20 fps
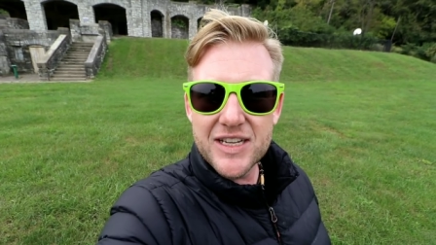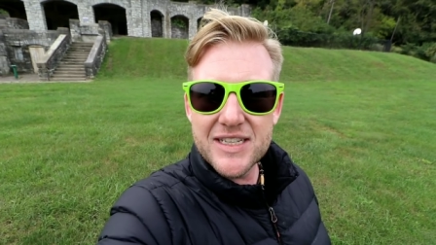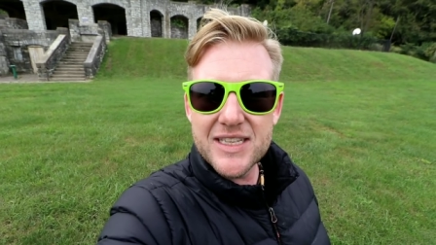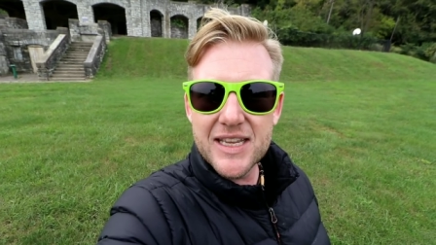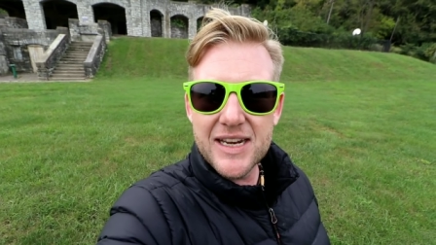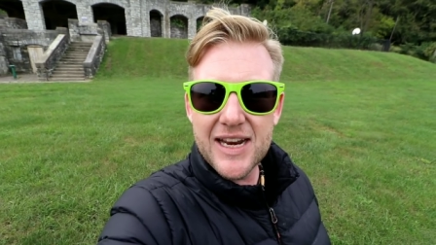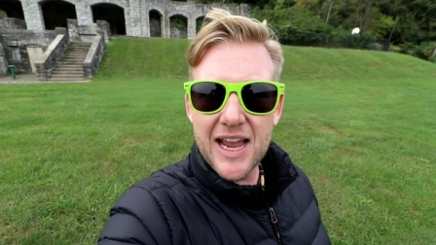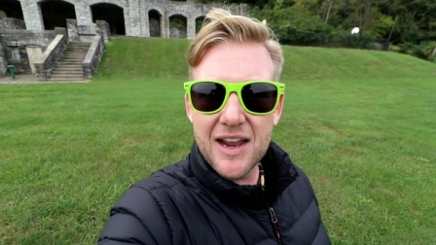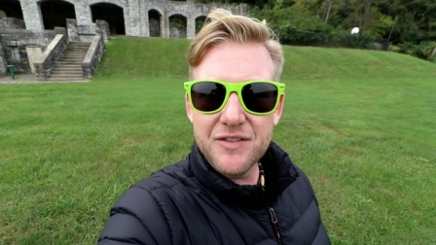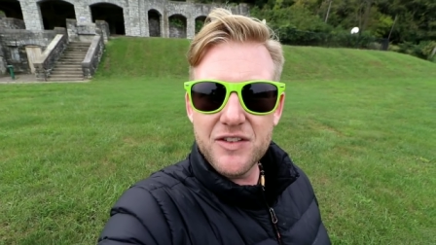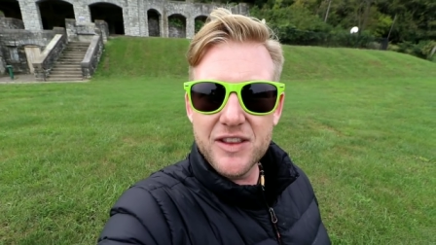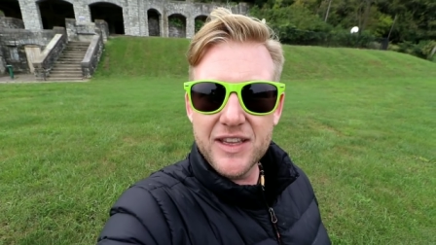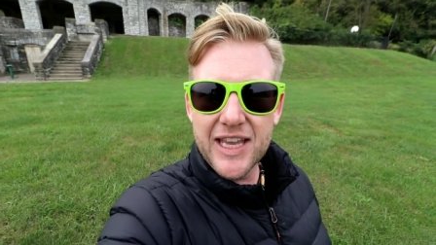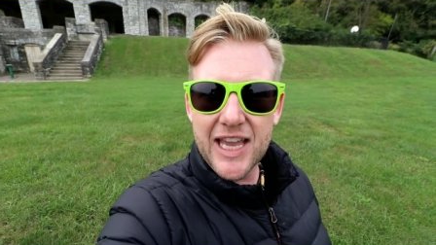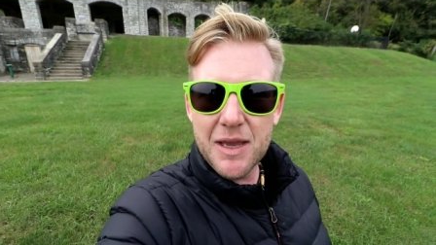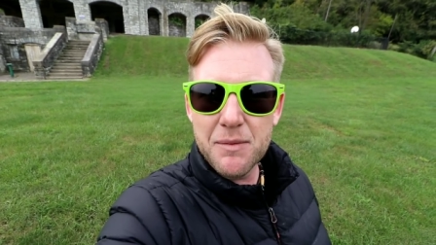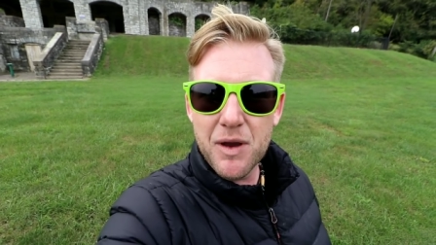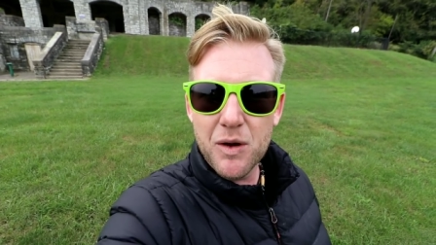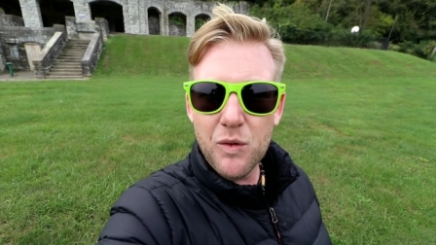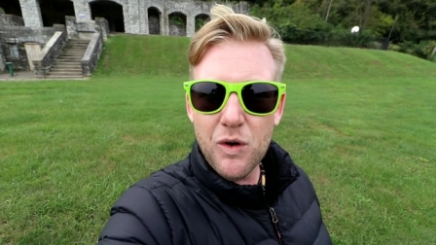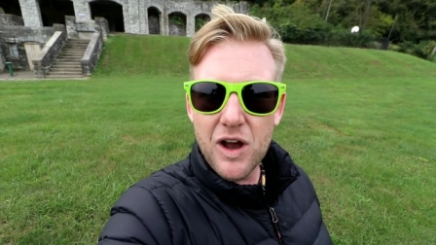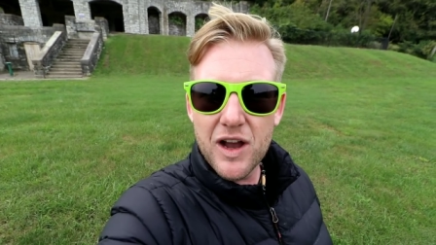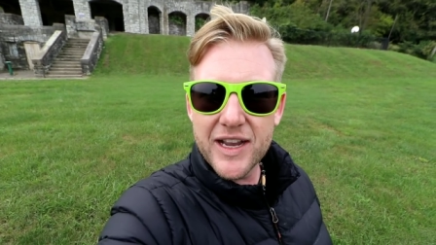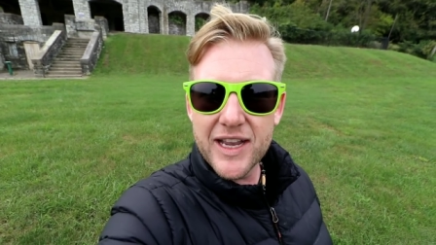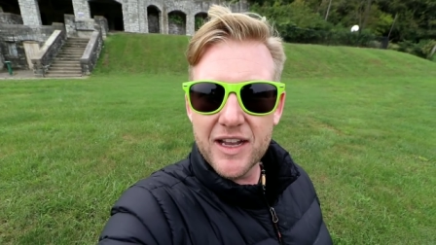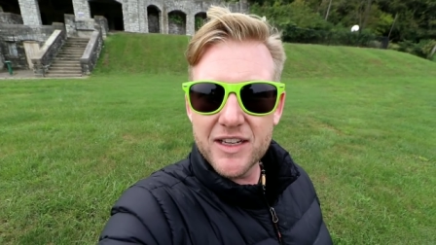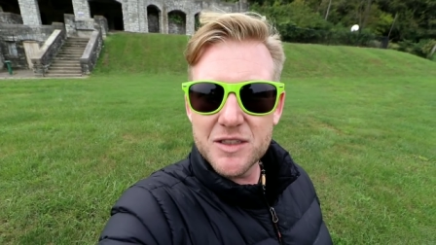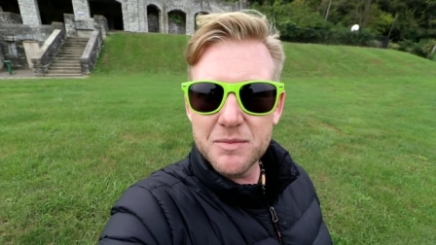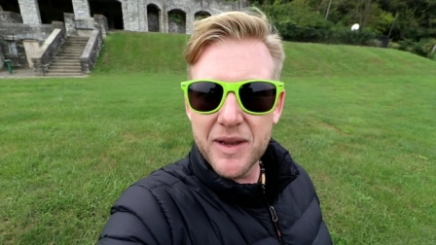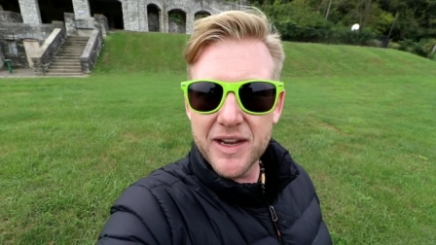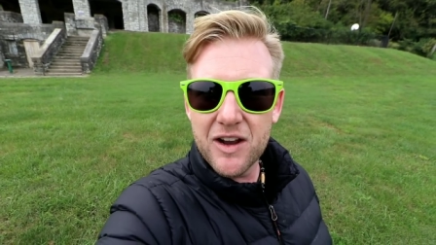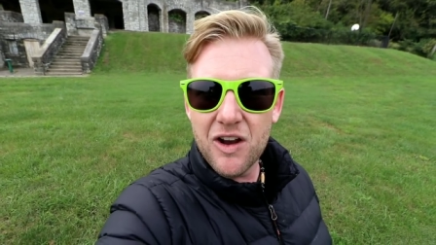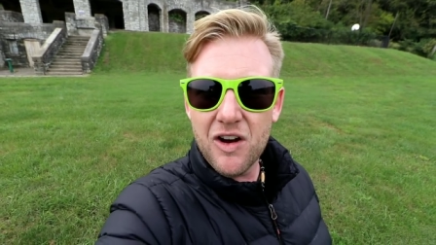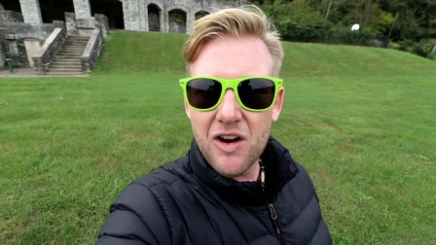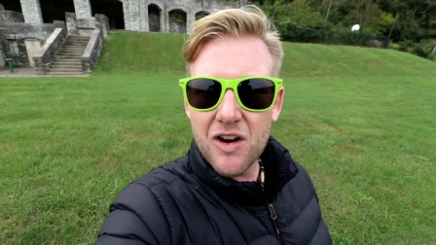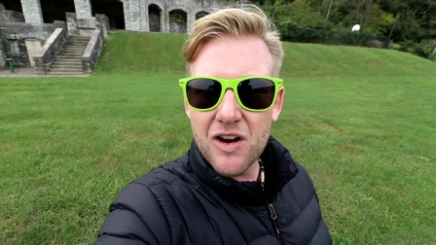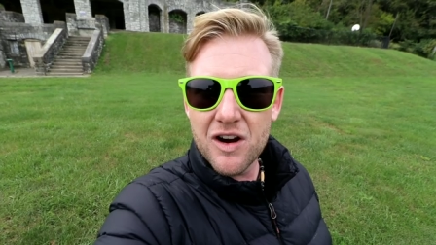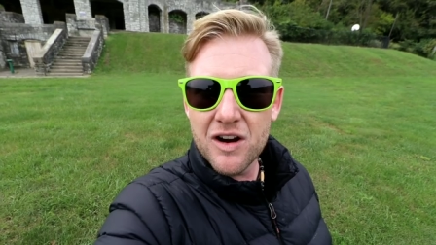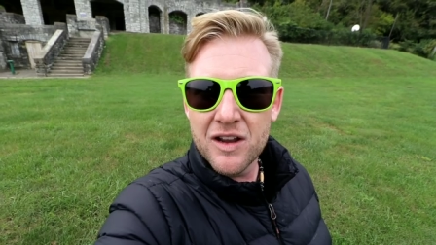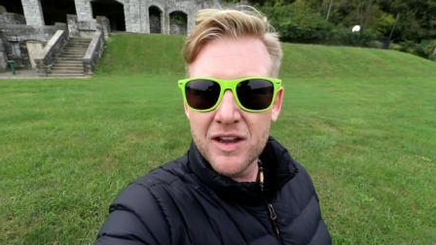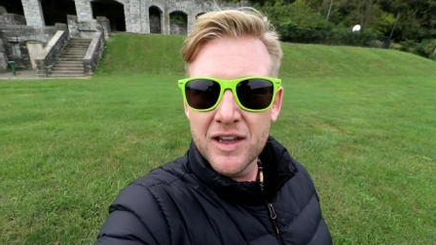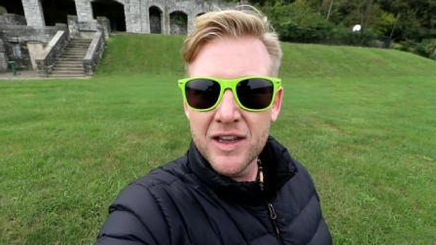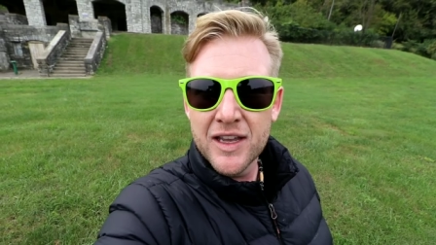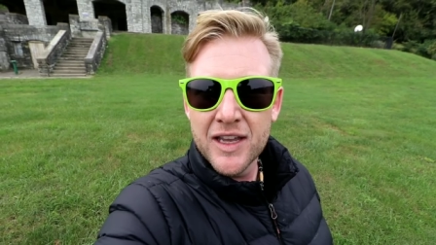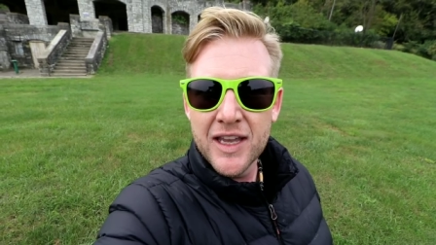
He said, and after the game, I walk out to my car